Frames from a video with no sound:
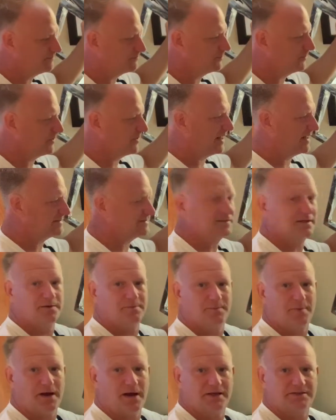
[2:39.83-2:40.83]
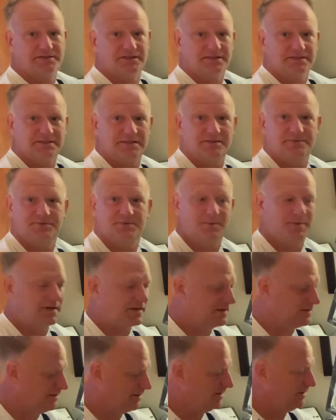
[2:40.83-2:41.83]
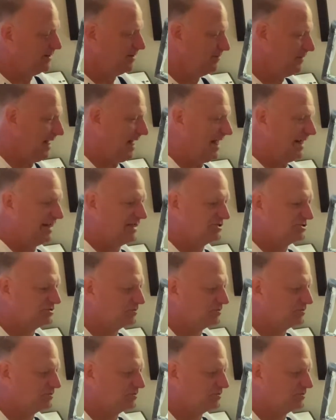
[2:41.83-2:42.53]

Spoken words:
well, that's the unboxing. Seems to be packaged